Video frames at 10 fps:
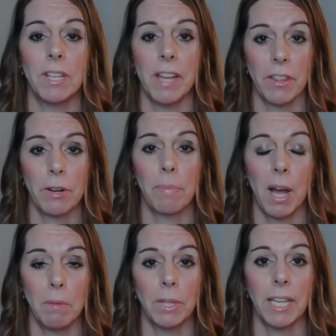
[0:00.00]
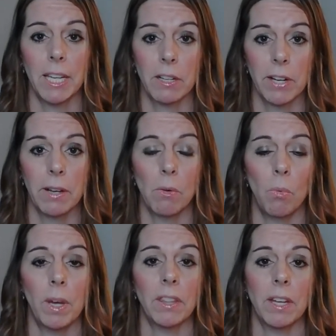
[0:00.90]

another public hearing with